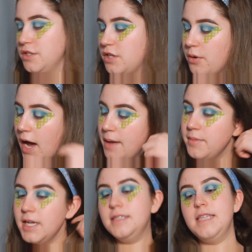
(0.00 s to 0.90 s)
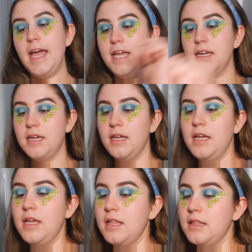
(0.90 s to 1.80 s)
So I'm going to take
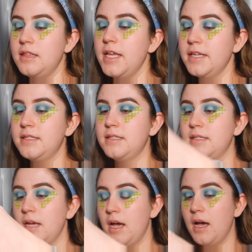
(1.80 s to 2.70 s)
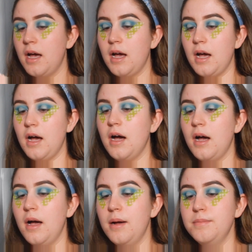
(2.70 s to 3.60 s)
this,
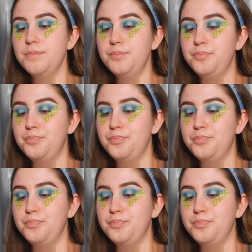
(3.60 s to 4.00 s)
where